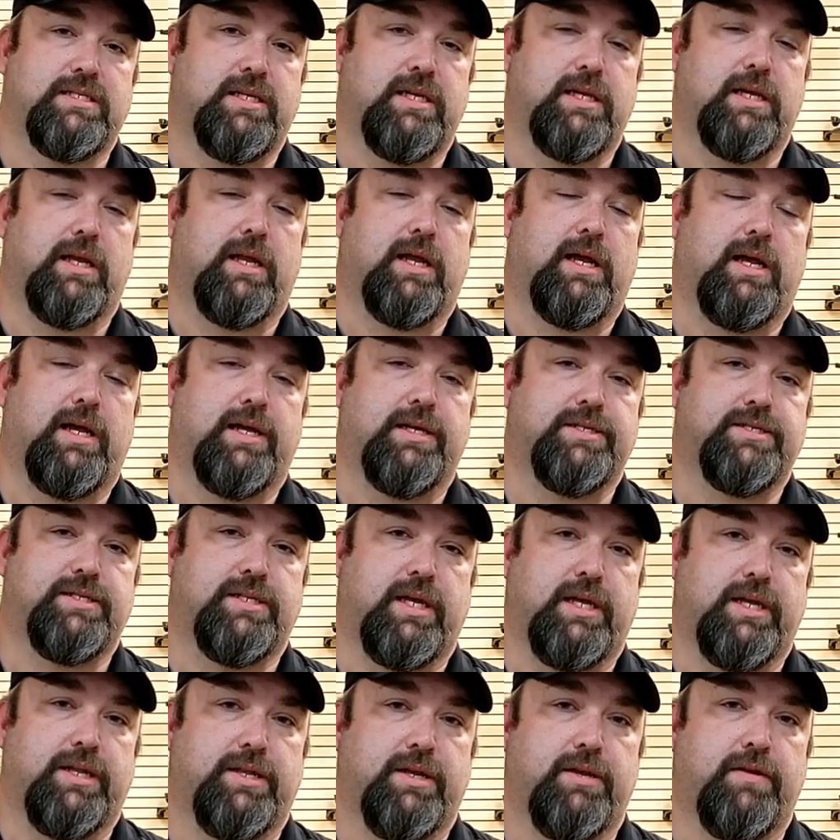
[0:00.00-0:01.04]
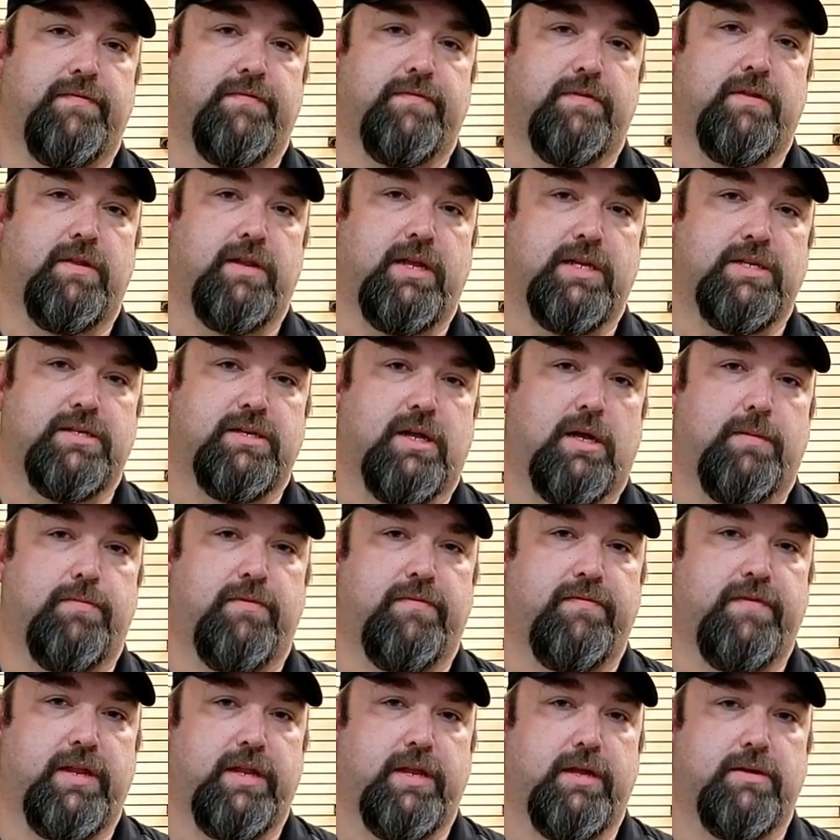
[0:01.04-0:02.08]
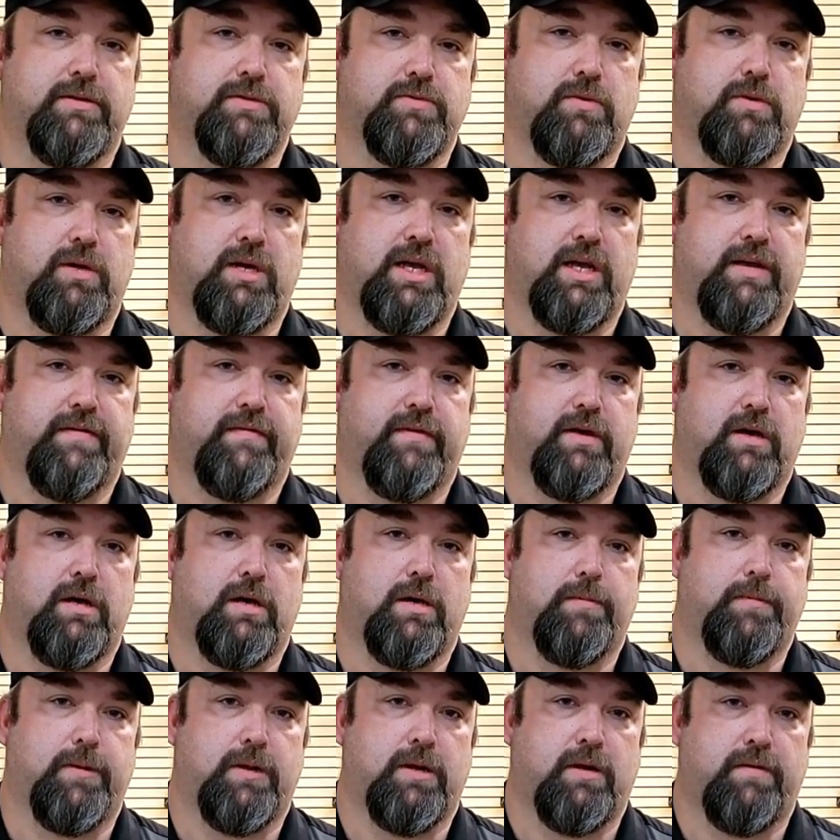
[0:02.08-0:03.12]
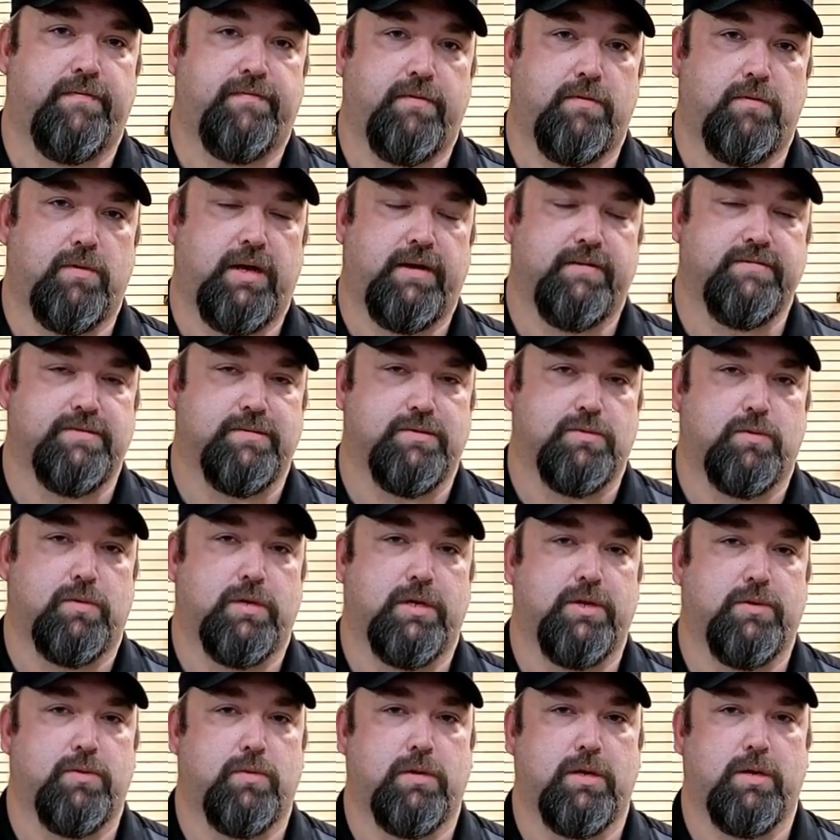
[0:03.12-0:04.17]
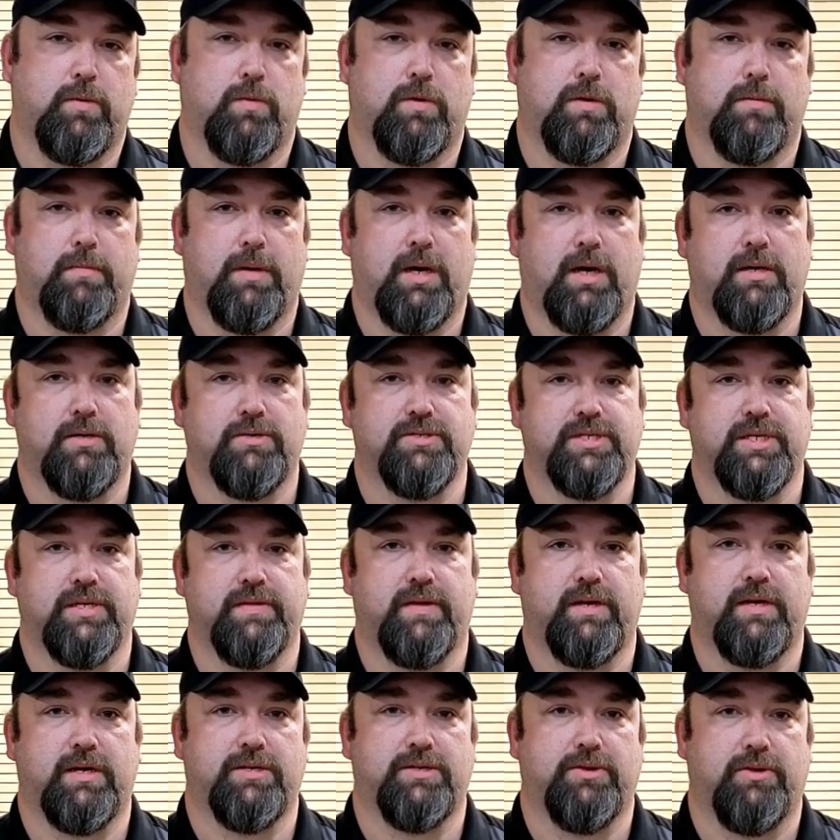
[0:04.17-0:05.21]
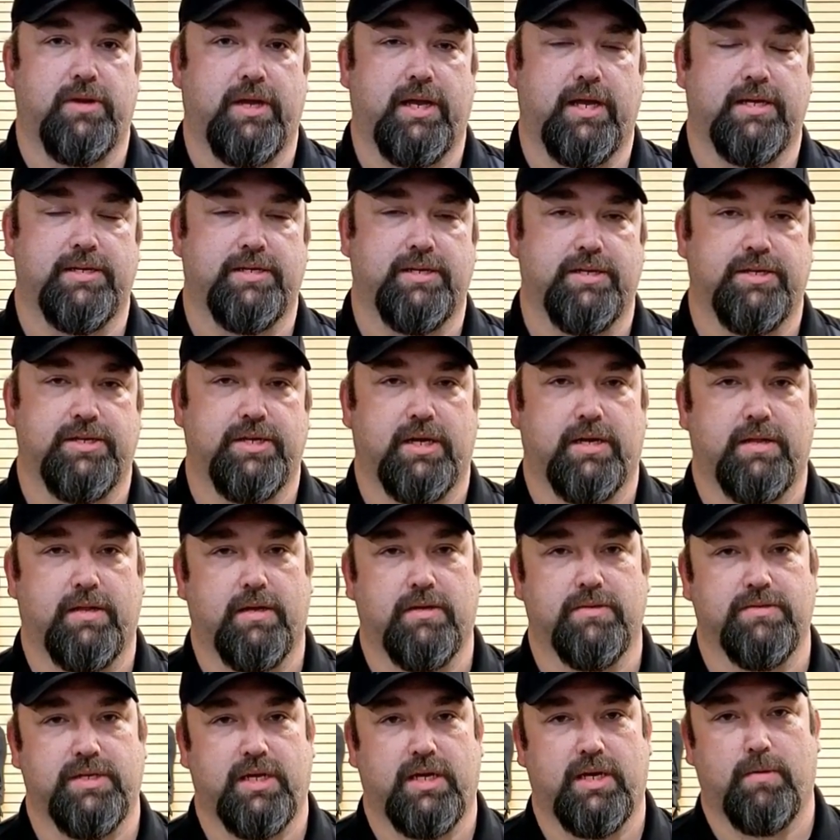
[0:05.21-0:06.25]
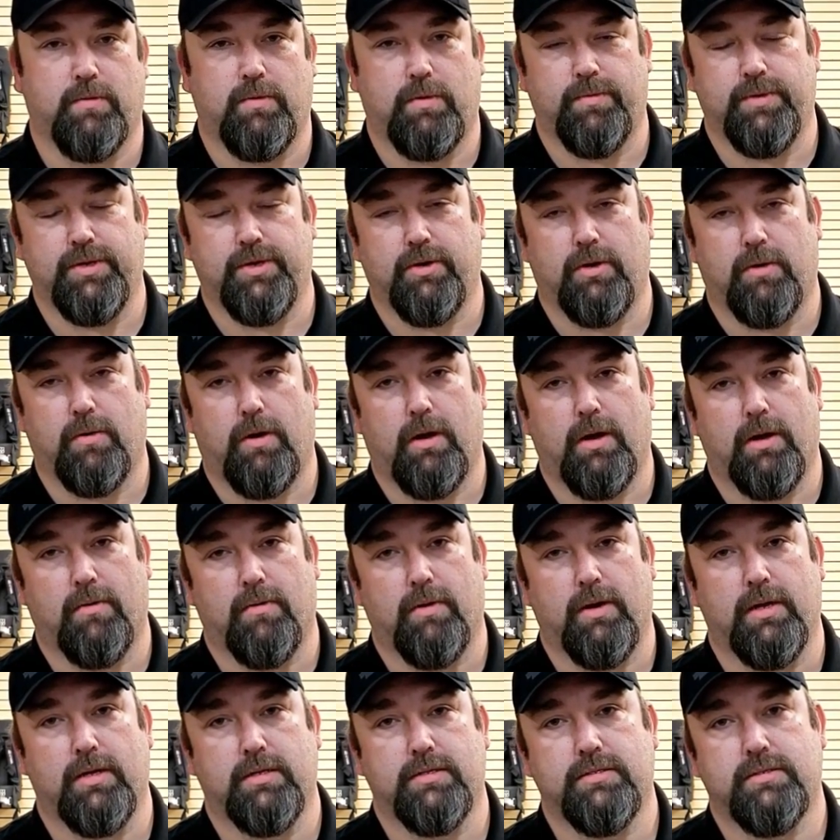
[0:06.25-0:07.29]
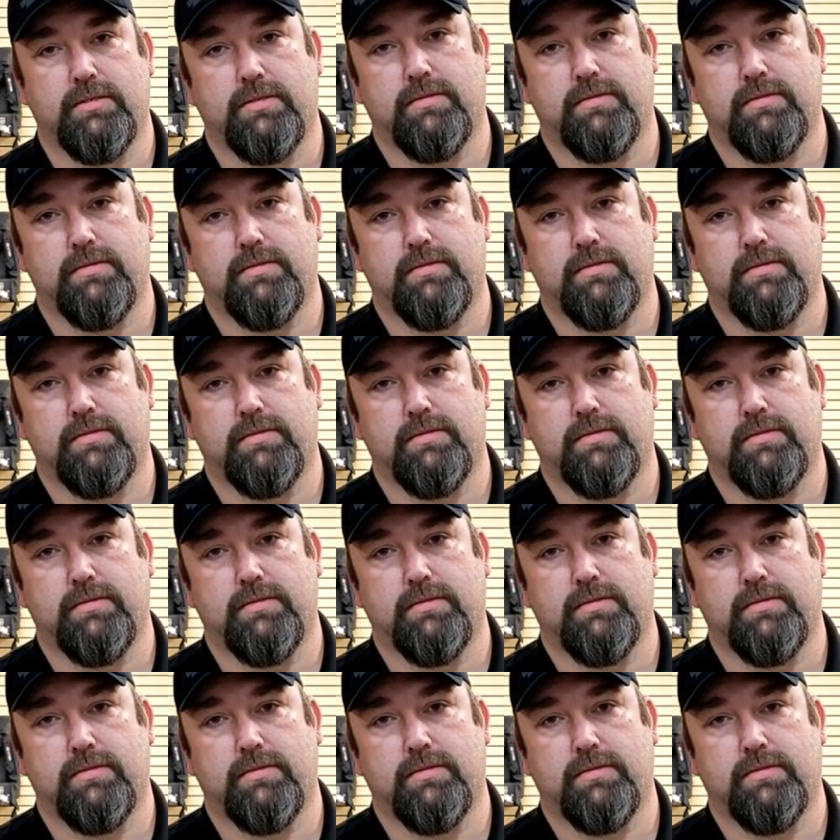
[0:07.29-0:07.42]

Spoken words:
it, guys. Stay tuned for the next couple of videos we'll have up, and hopefully we'll have some 2021 models in there so you guys can check those out when we do our walk-arounds.